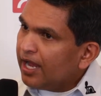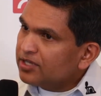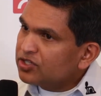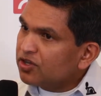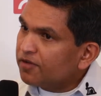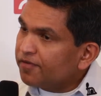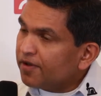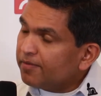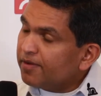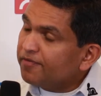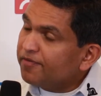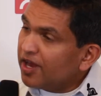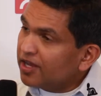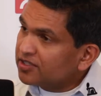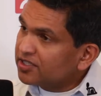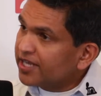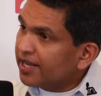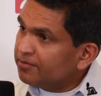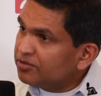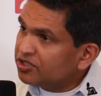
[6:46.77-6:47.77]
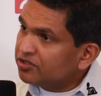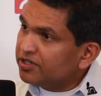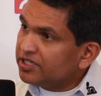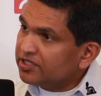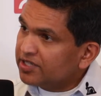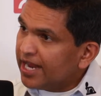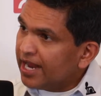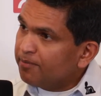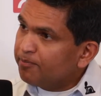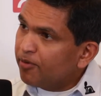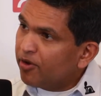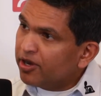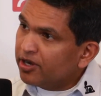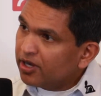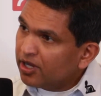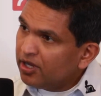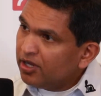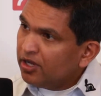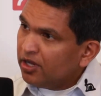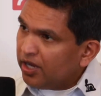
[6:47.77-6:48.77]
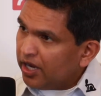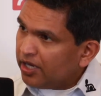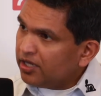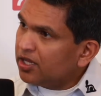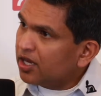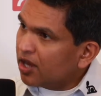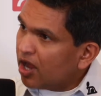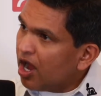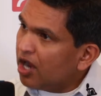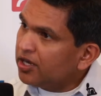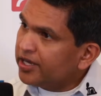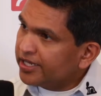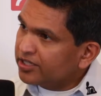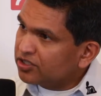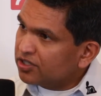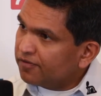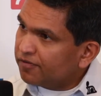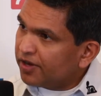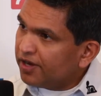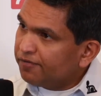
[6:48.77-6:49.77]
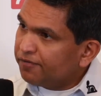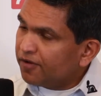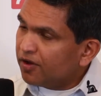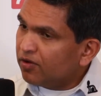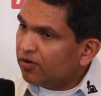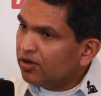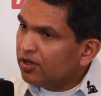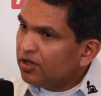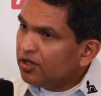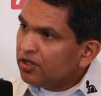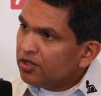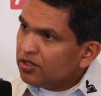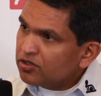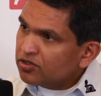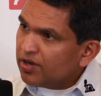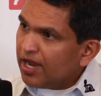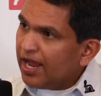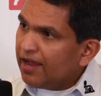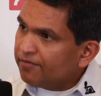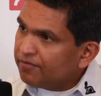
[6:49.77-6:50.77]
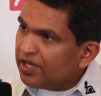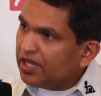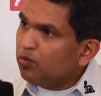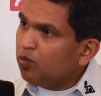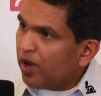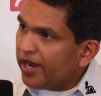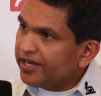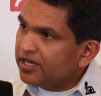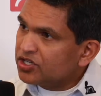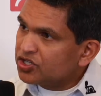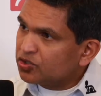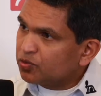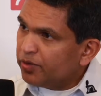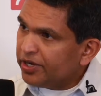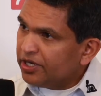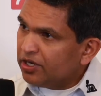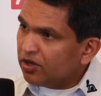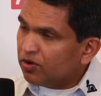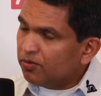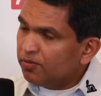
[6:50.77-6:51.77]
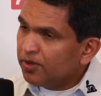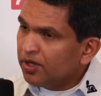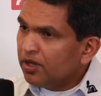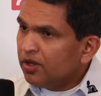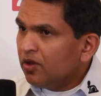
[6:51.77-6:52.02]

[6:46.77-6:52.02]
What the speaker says: So from a flux chemistry standpoint, in the context of reflow, to have the widest window,